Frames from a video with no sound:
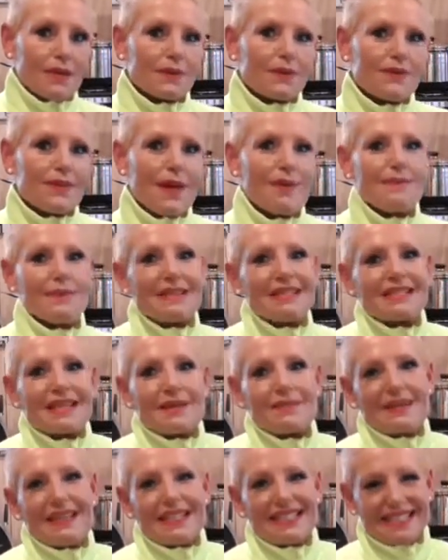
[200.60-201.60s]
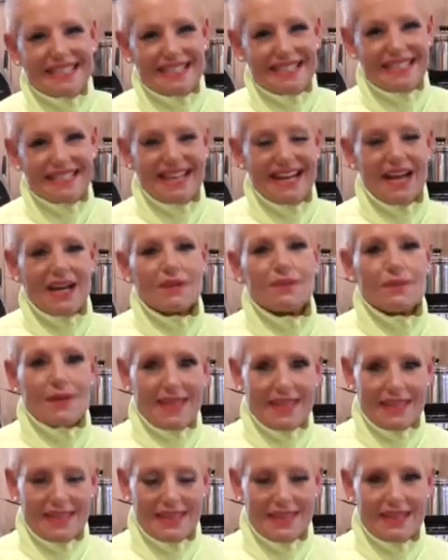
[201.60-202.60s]
Could that be something to start
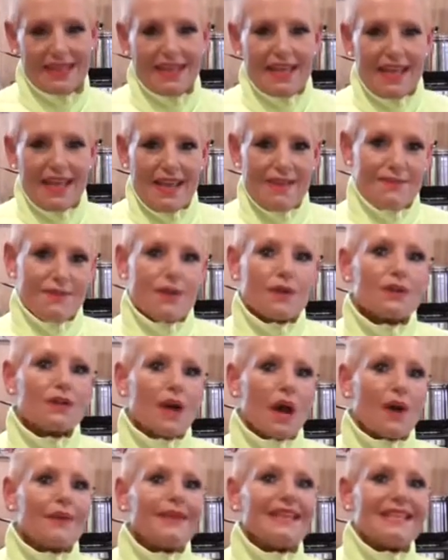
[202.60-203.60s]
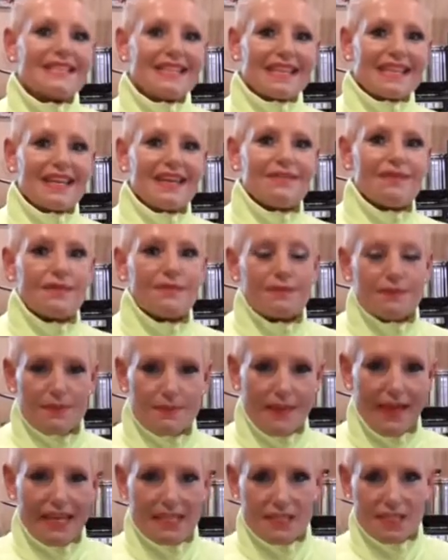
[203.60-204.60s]
with? If you're going to give
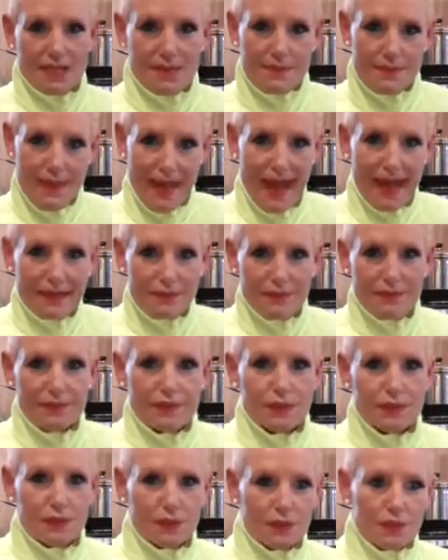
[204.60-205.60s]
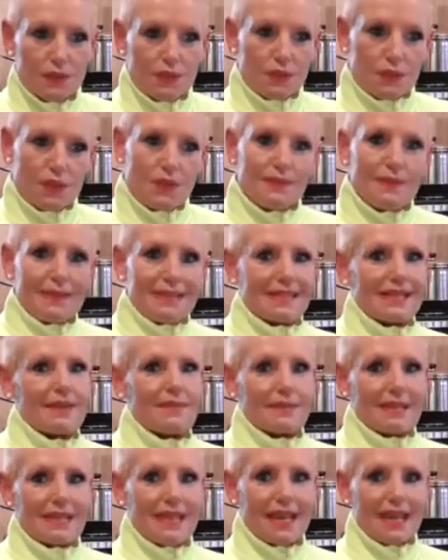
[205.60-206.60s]
information about food, should it be
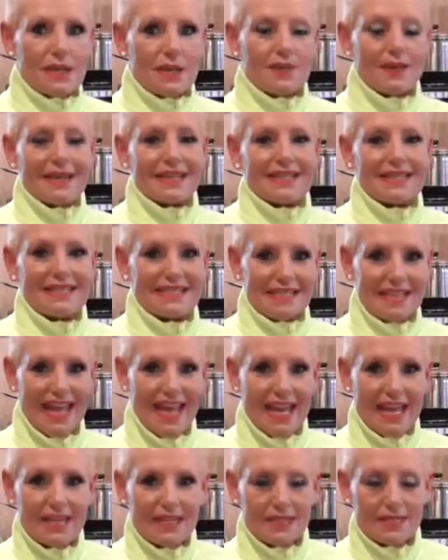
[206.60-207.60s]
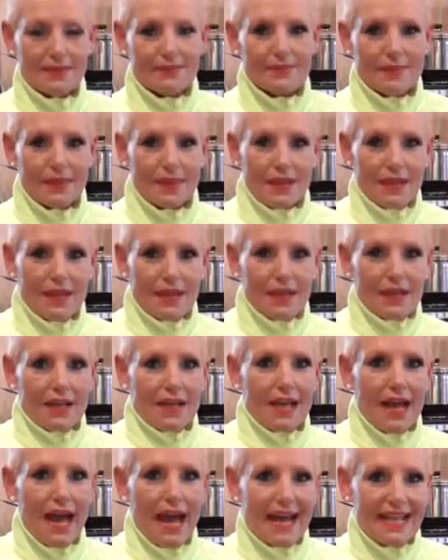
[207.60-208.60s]
something that you understand?
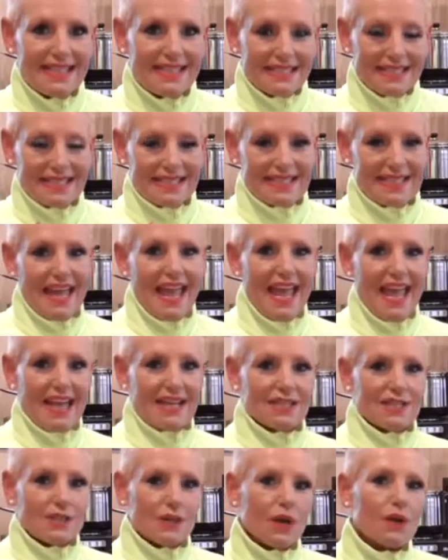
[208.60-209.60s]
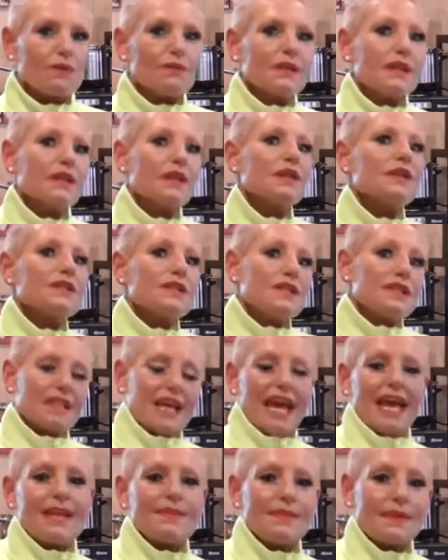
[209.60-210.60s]
Understand, not
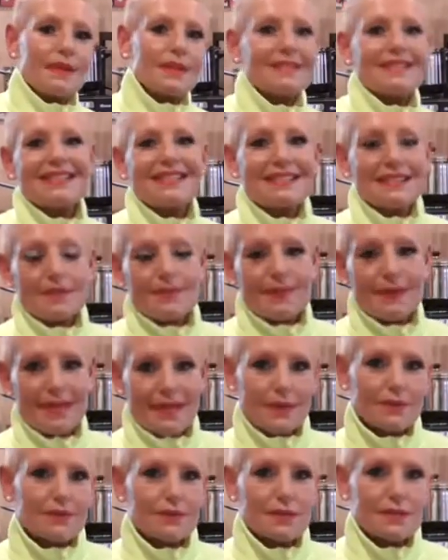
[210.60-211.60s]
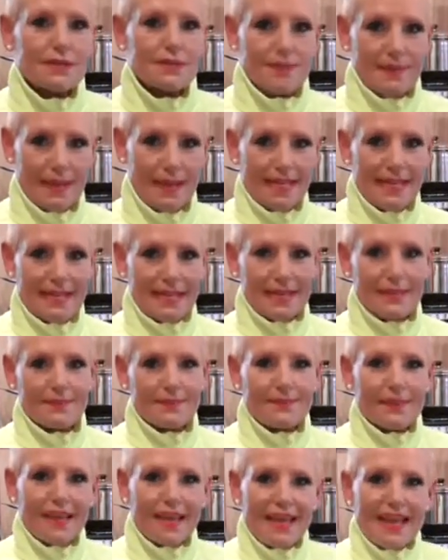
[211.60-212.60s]
regurgitate because it's somebody else's opinion.
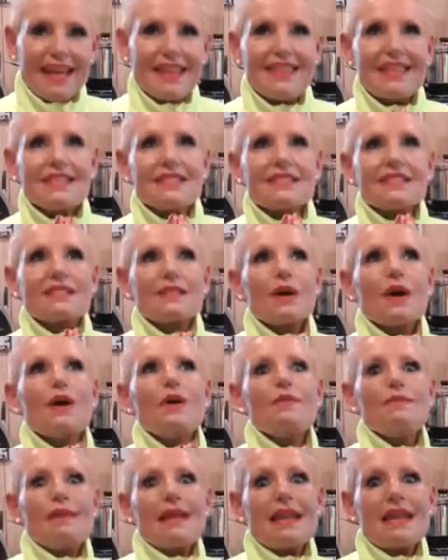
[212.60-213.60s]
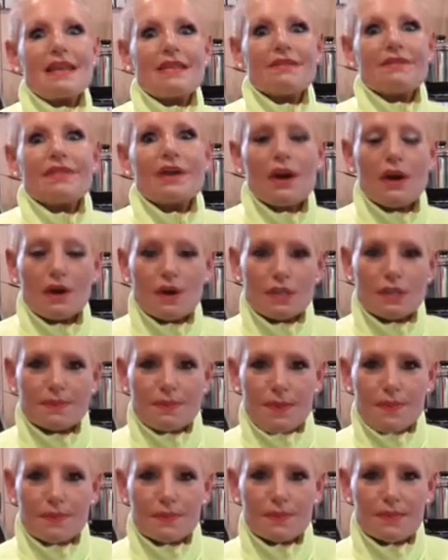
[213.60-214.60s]
And there's so many of those.
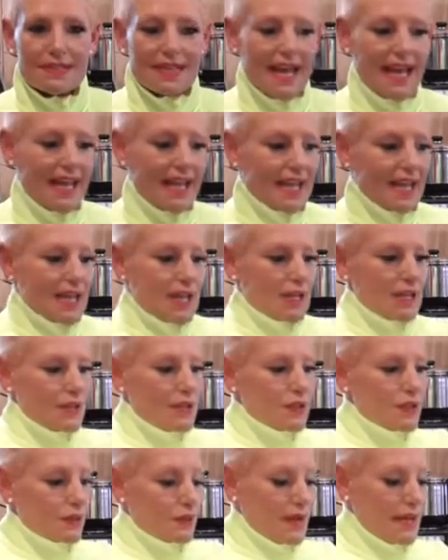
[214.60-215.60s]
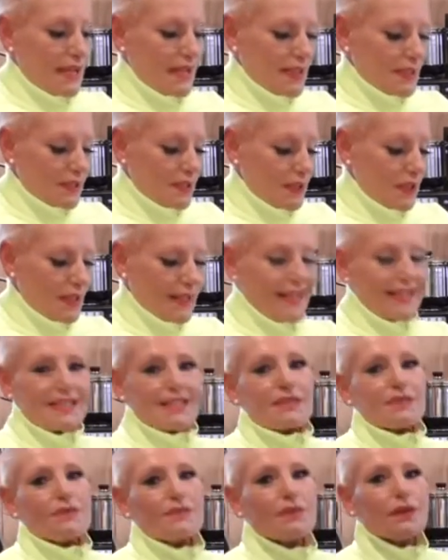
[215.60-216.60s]
People say, drink 2
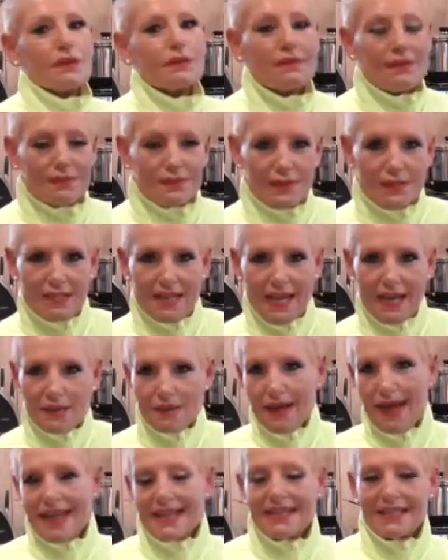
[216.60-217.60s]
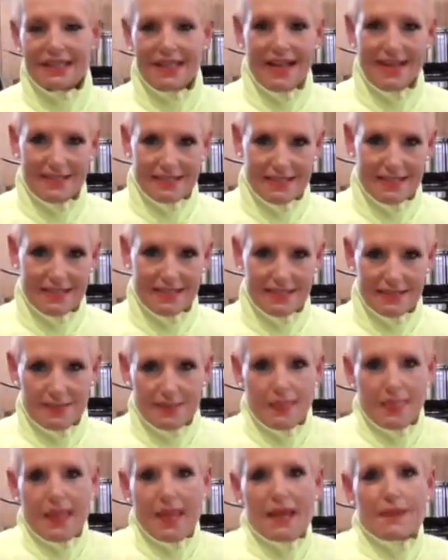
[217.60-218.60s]
liters of water every day or 8 glasses.
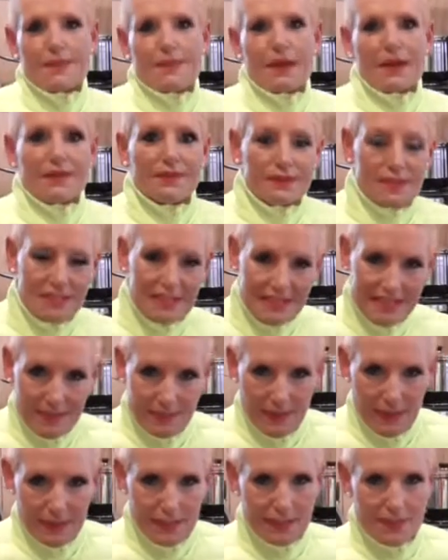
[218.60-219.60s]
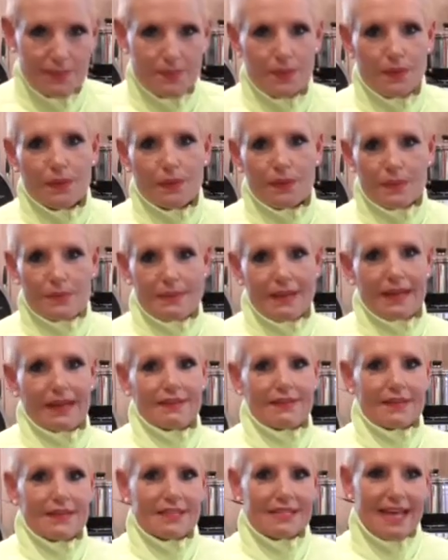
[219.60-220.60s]
Breakfast is the most important meal
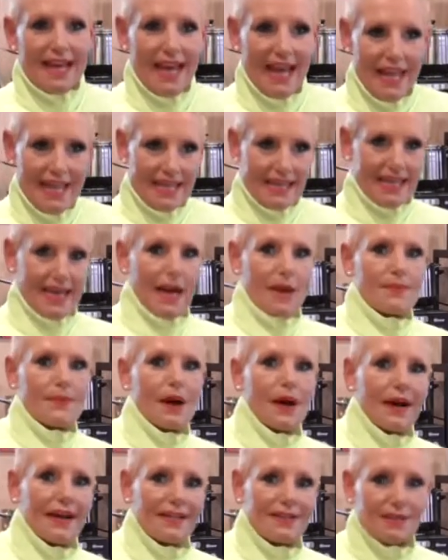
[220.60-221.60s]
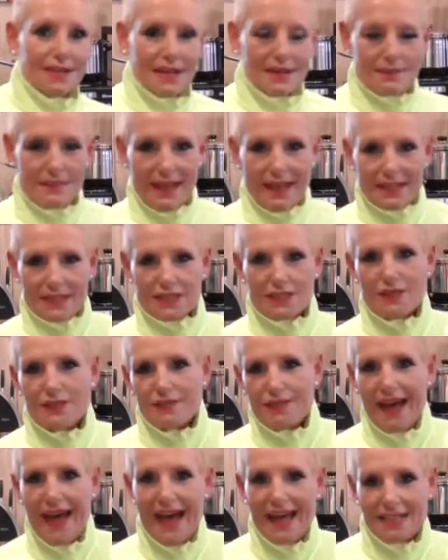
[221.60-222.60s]
of the day. Carbohydrate makes you
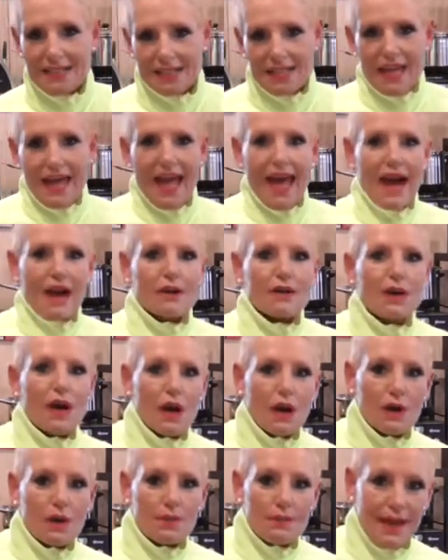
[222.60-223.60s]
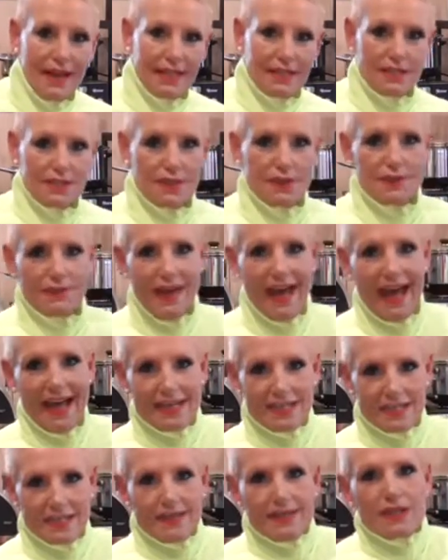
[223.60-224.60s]
fat. Alcohol makes you
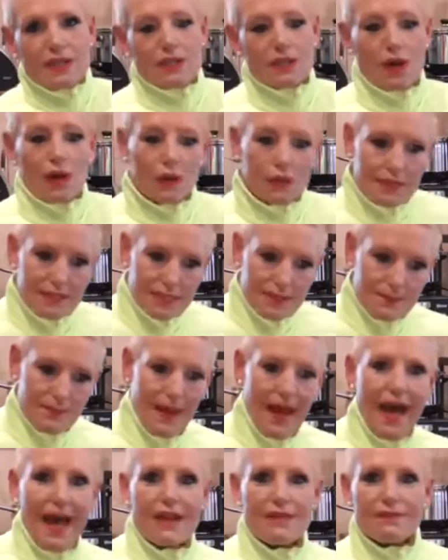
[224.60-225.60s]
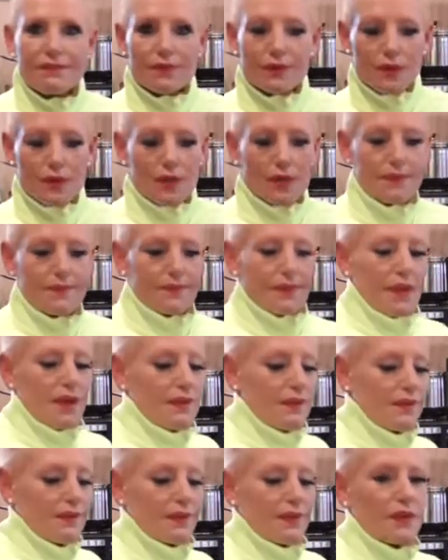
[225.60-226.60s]
fat. Chocolate's bad for you.
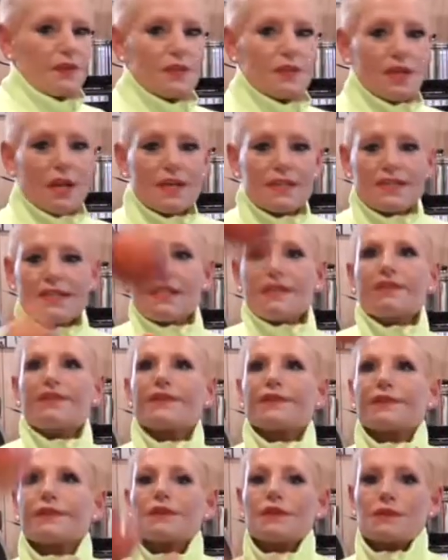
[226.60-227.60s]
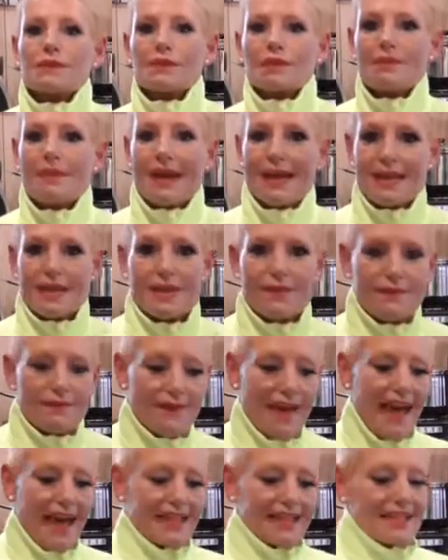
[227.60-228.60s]
Fructose in fruit will make you
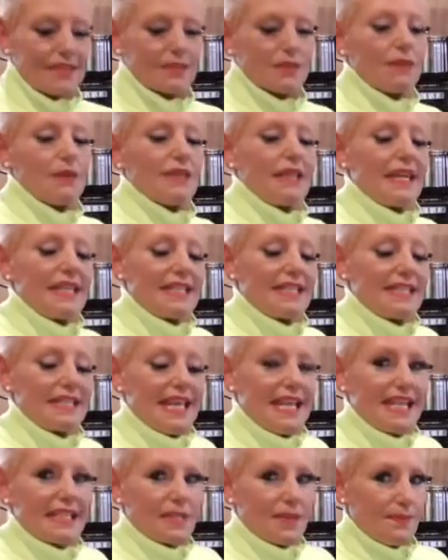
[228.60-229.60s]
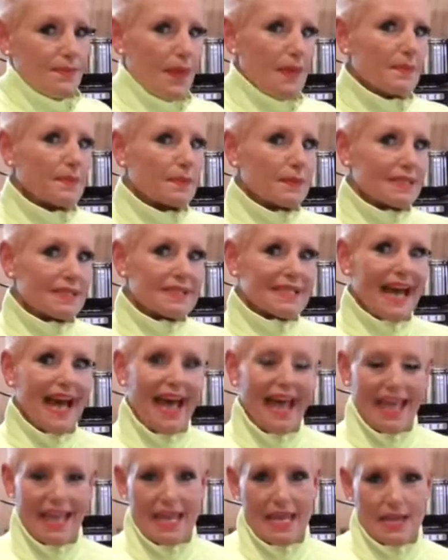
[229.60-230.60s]
fat. There's all these things that people
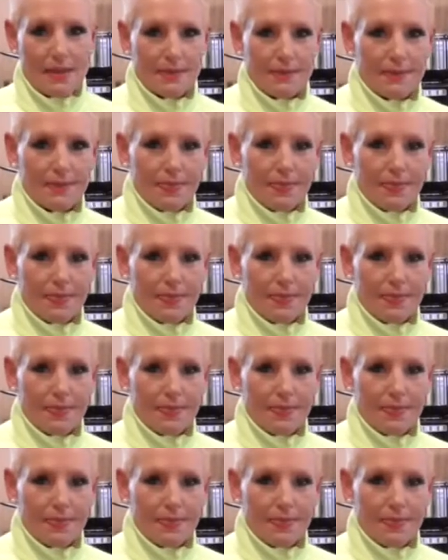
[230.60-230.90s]
say.